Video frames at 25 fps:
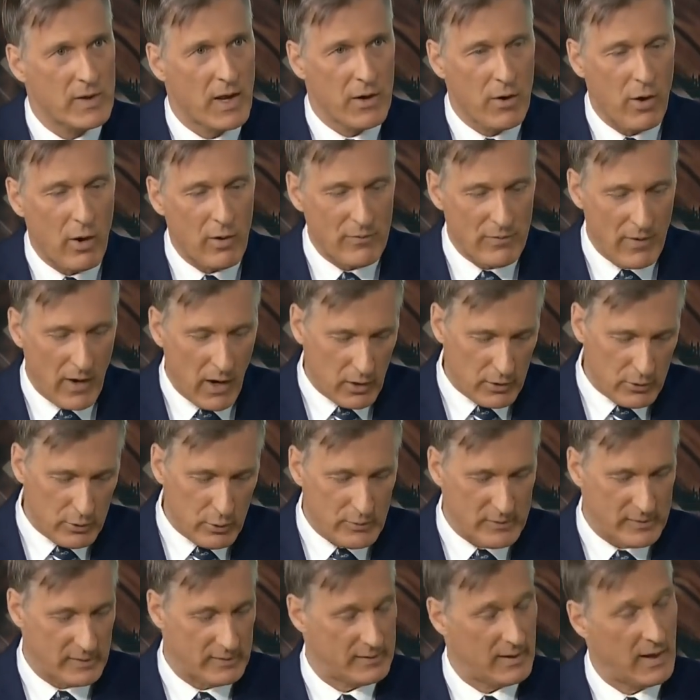and our
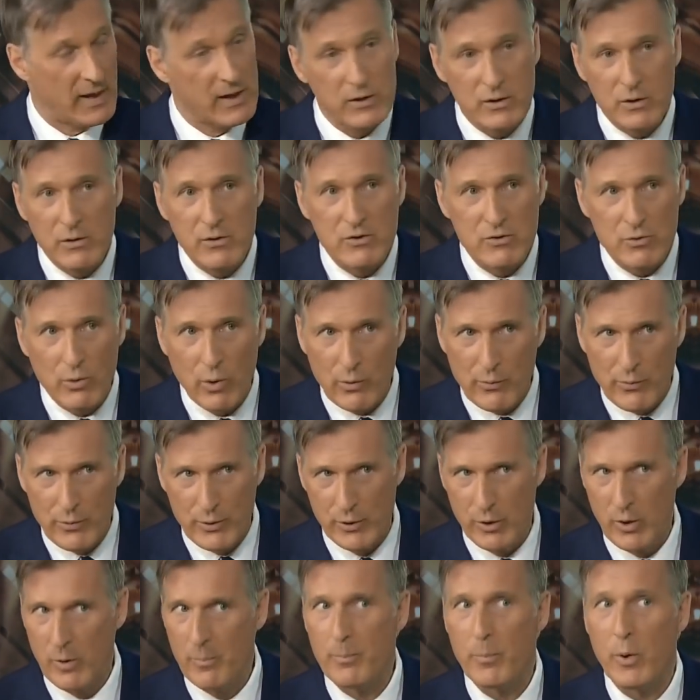values is individual freedom,